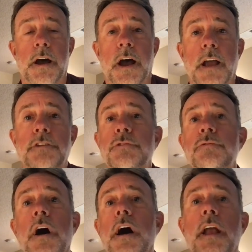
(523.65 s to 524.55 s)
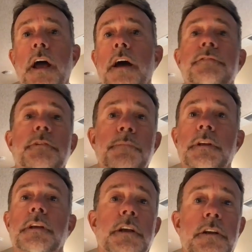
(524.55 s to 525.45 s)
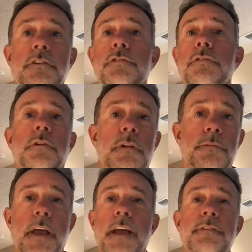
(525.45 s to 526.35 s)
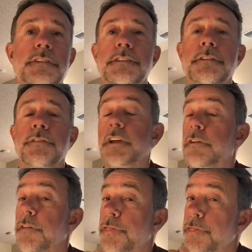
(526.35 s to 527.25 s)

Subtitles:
I do not have to be in control of every single thing or